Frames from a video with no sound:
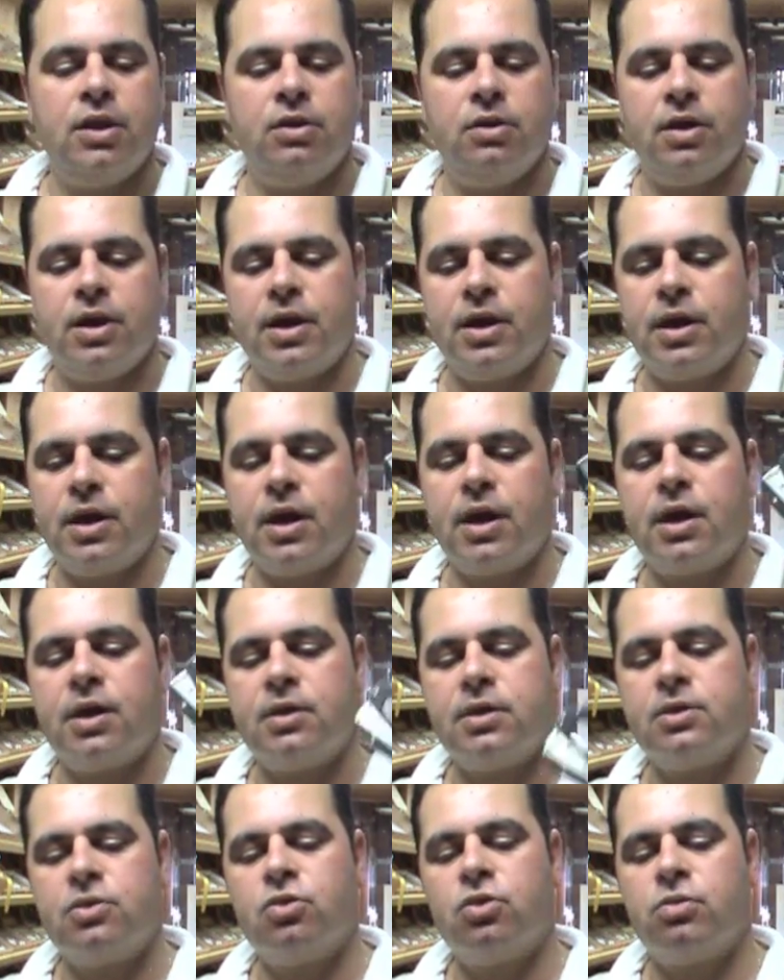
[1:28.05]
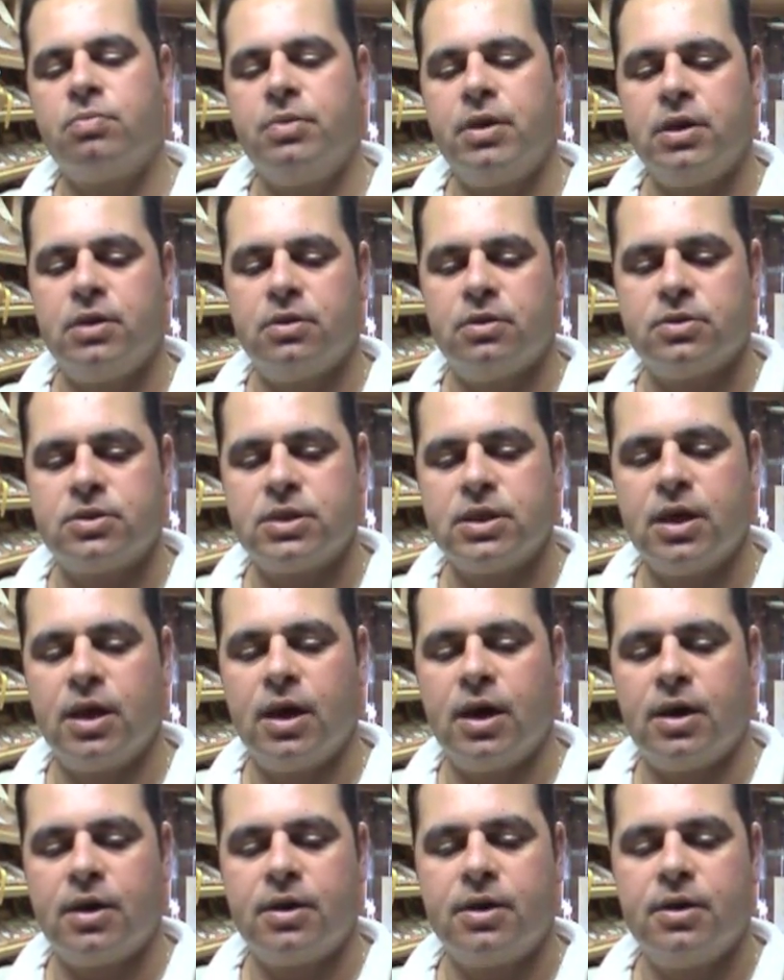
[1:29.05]
You cannot cut a torpedo
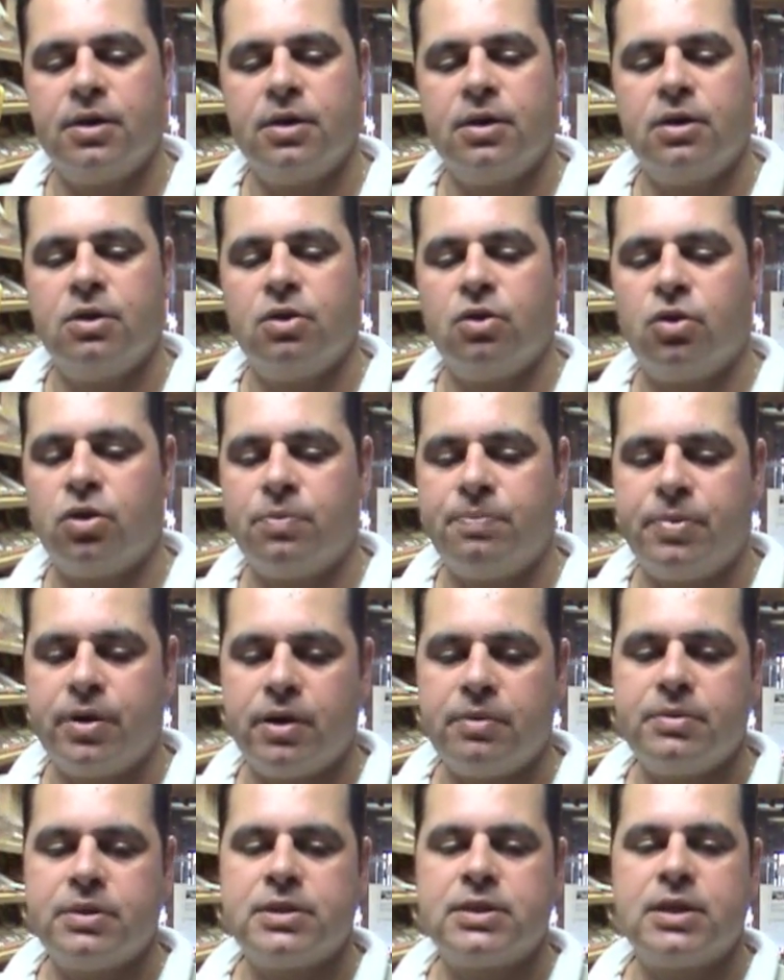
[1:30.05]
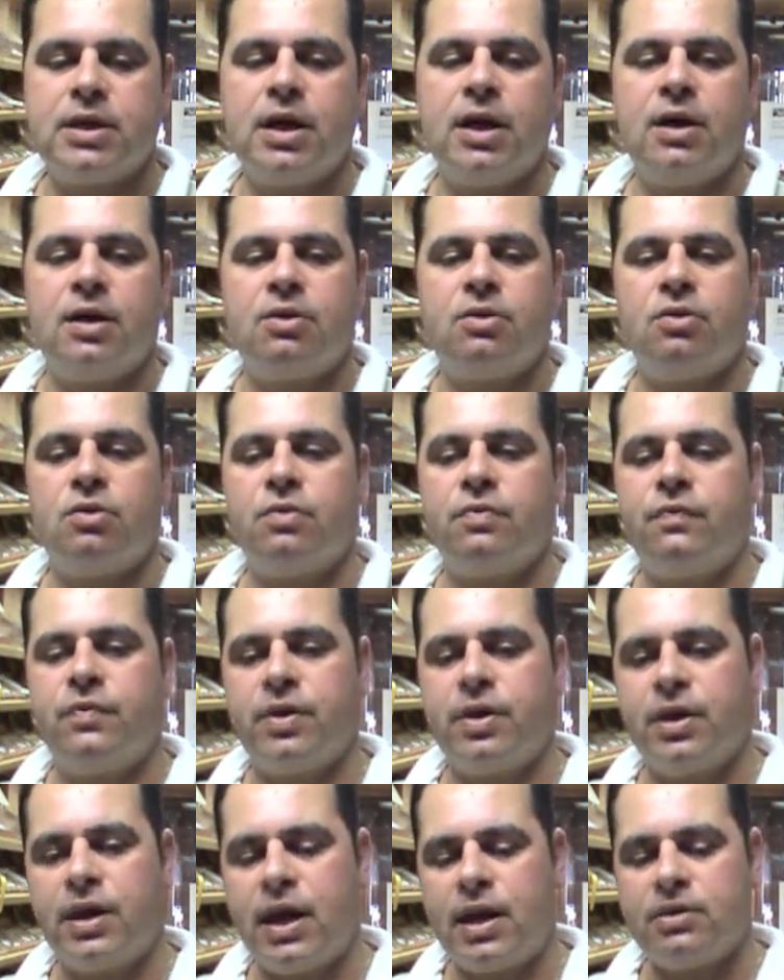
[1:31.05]
cigar or a pyramid cigar or
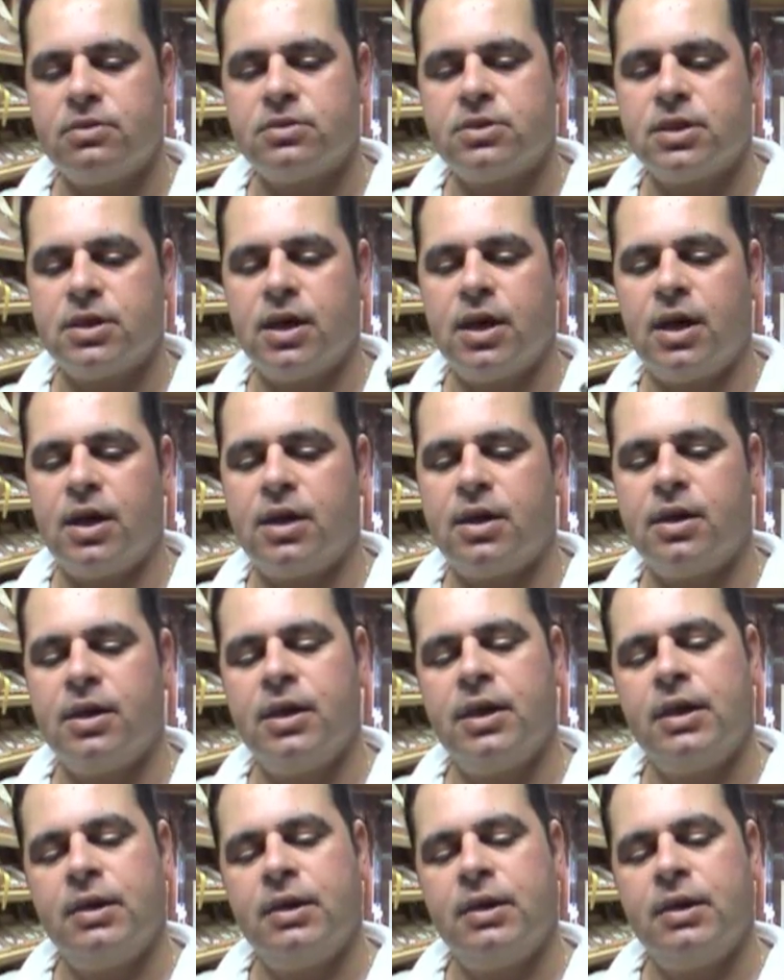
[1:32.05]
figurado cigar,